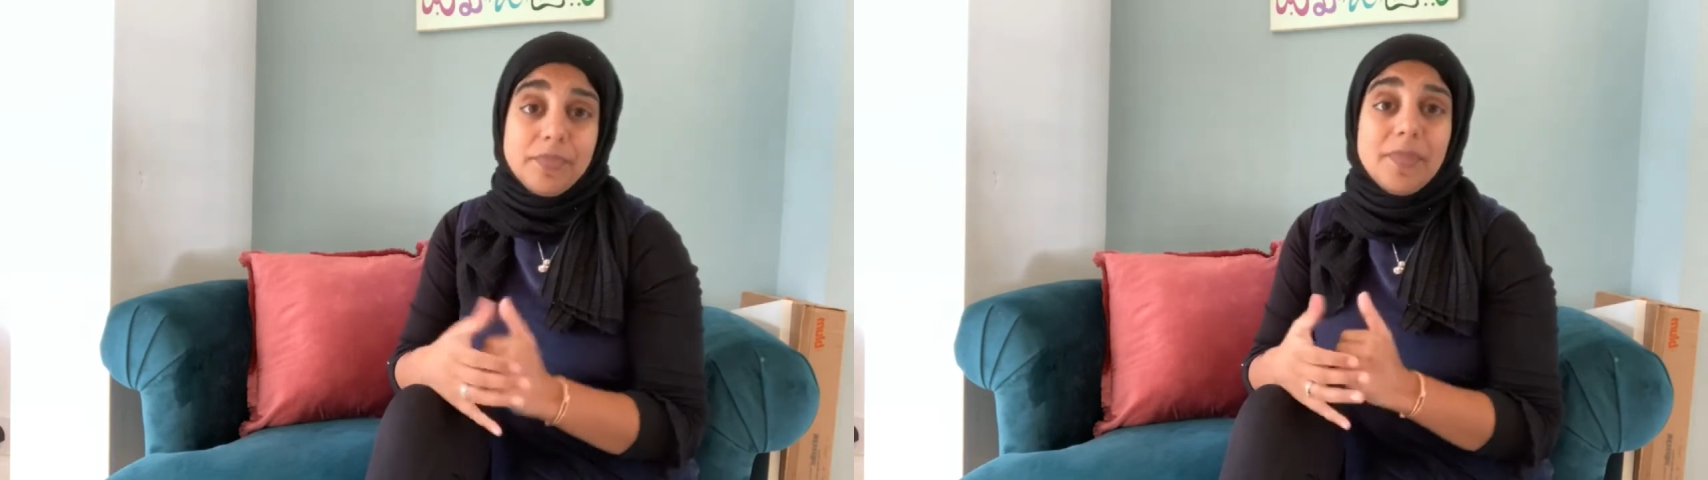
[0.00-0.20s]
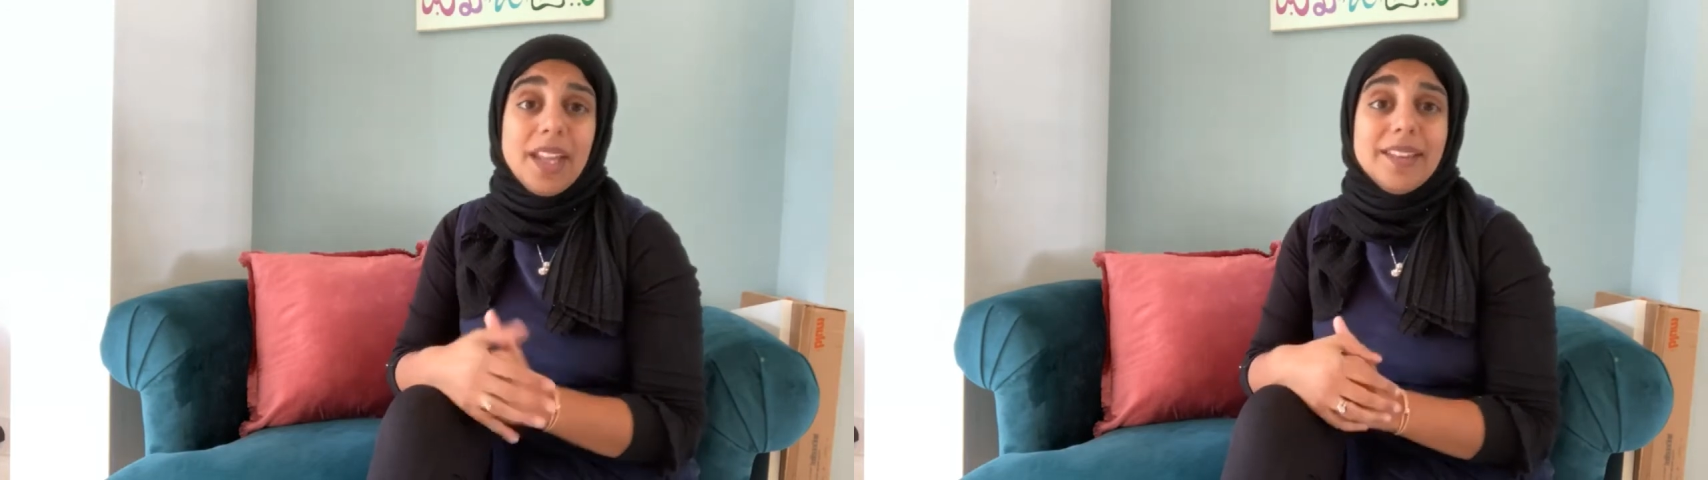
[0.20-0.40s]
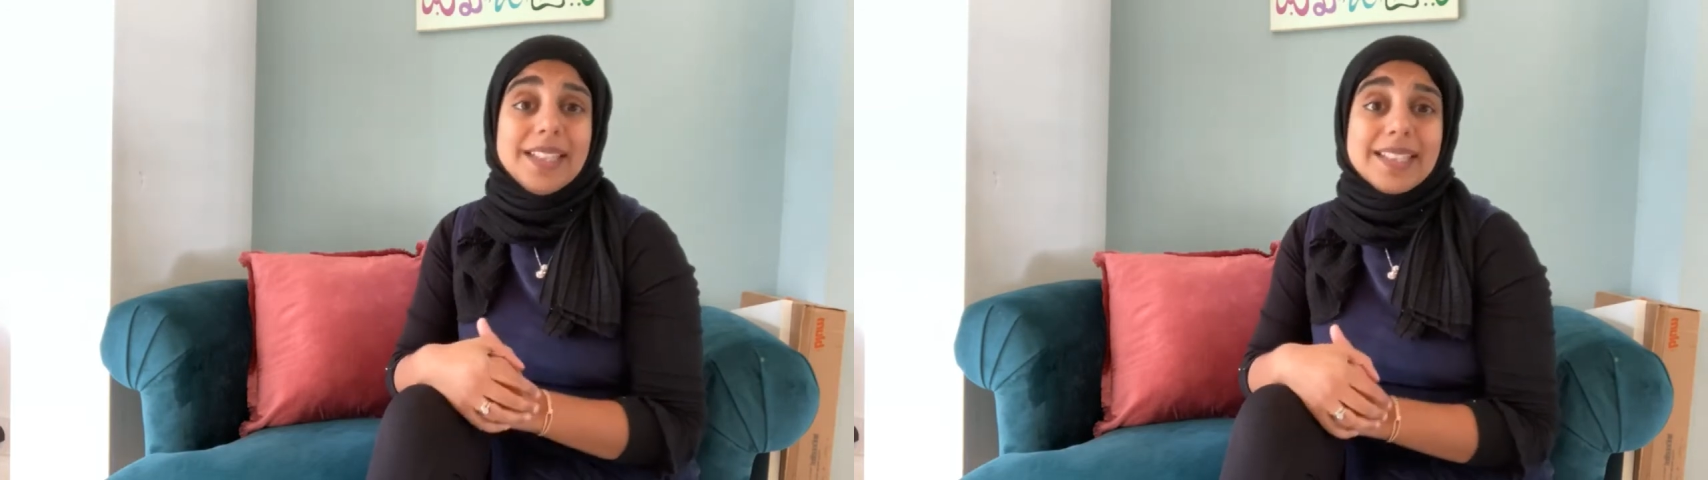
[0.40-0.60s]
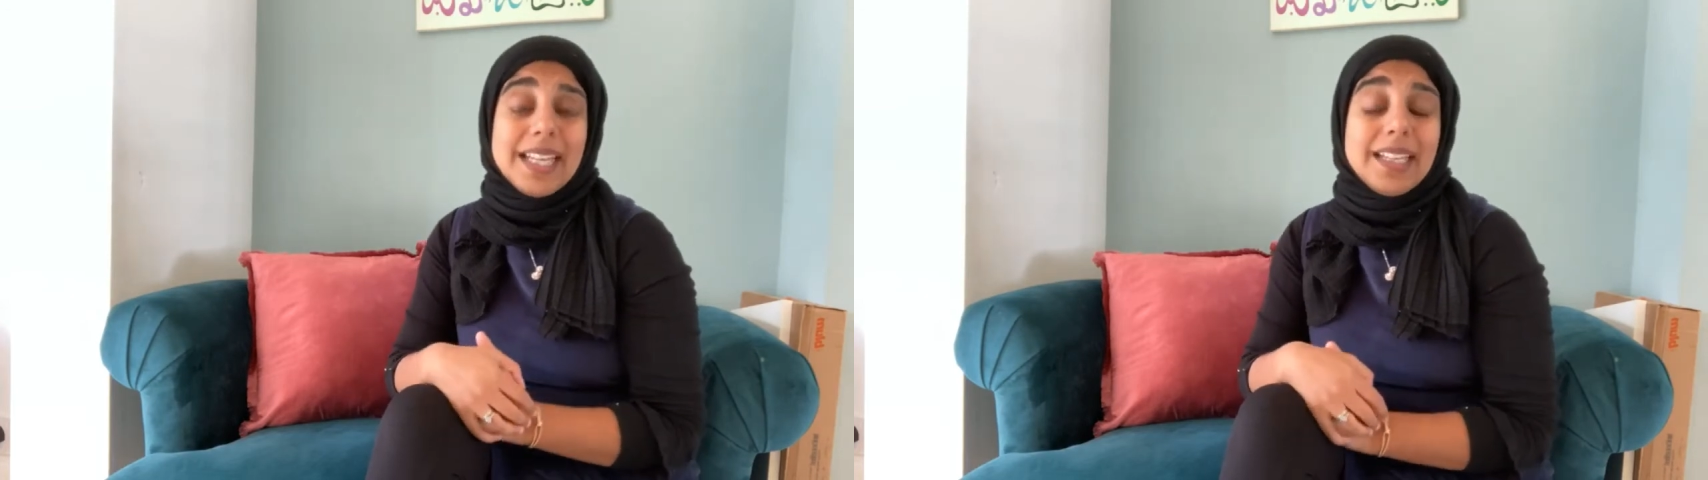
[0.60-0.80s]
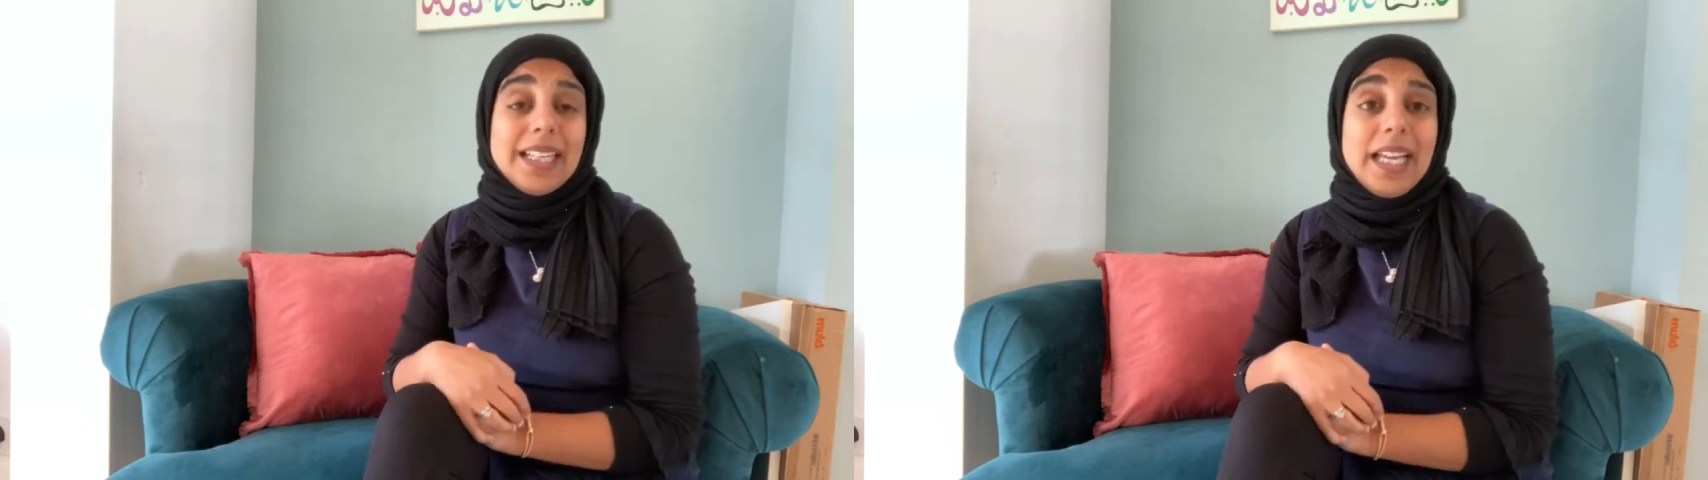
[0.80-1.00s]
And the
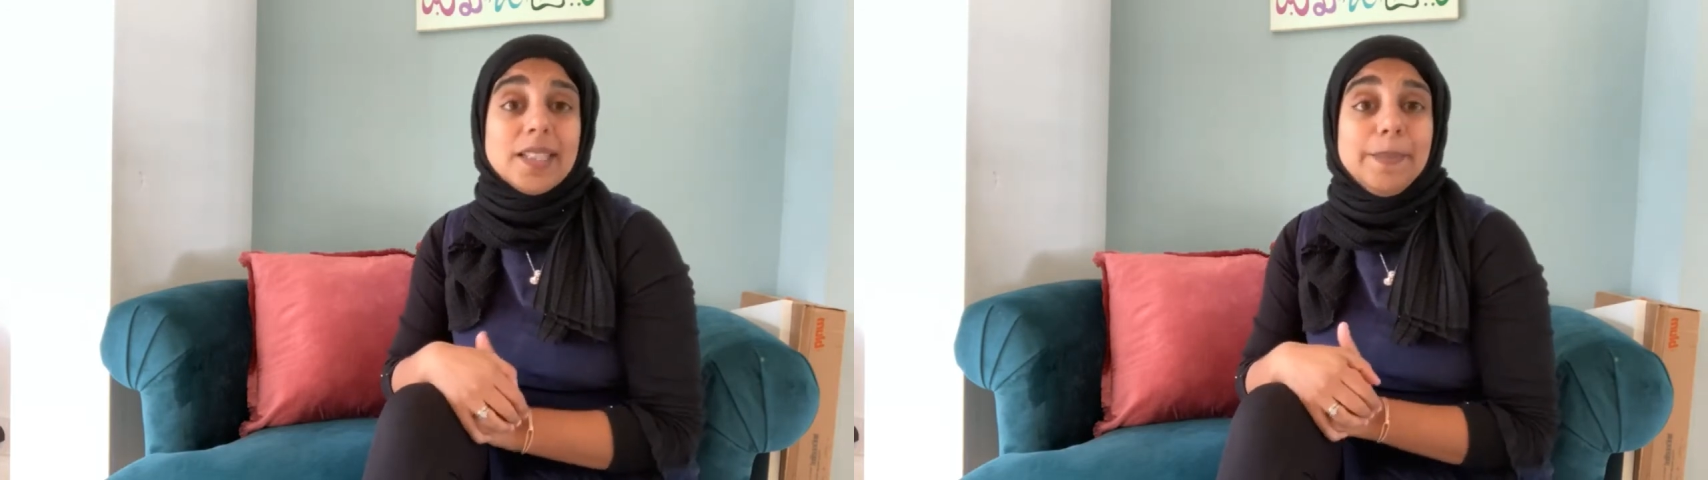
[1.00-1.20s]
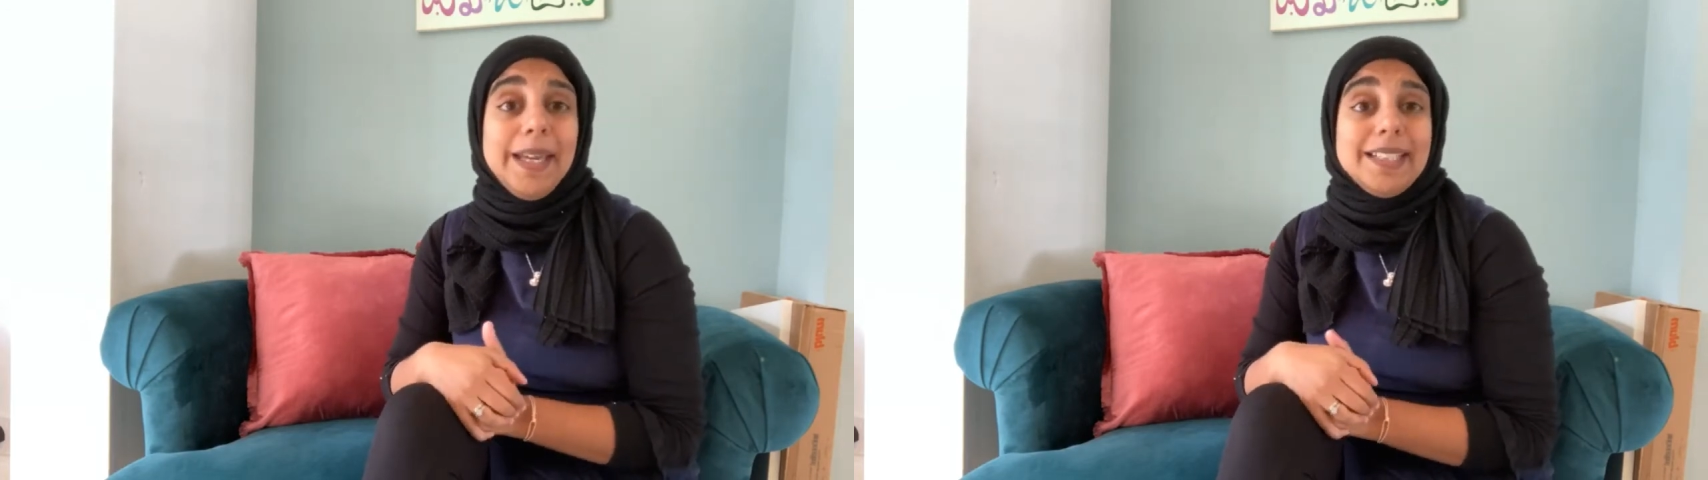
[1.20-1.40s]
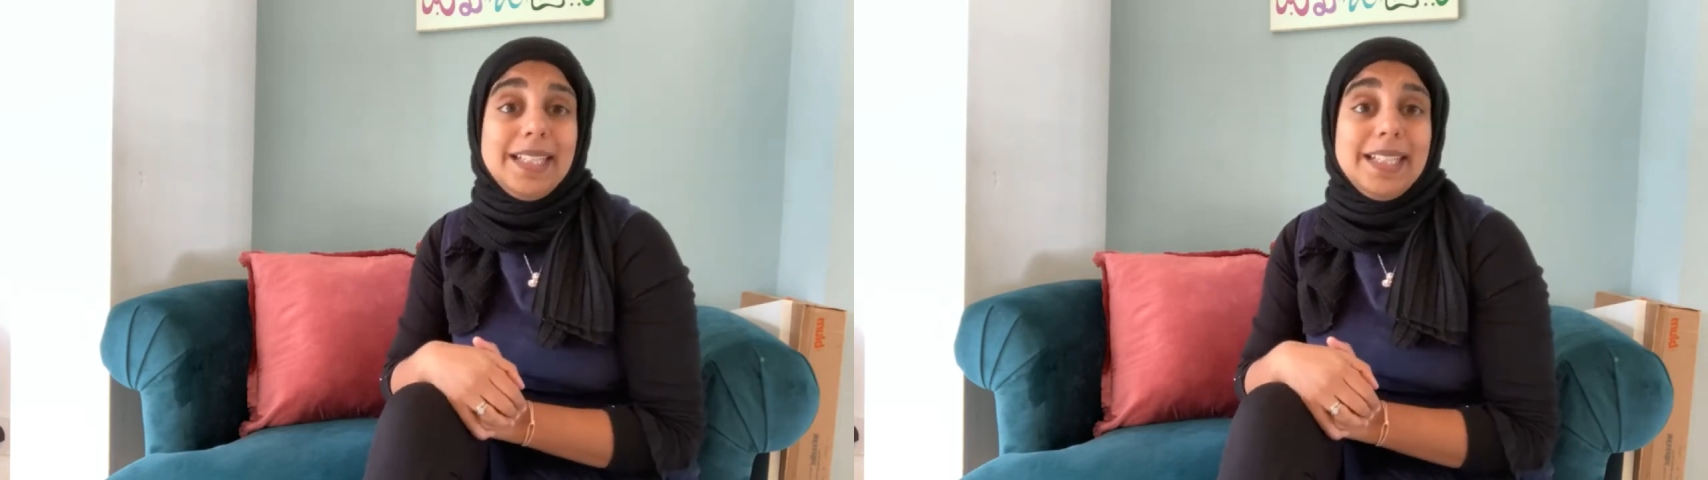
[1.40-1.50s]
second aspect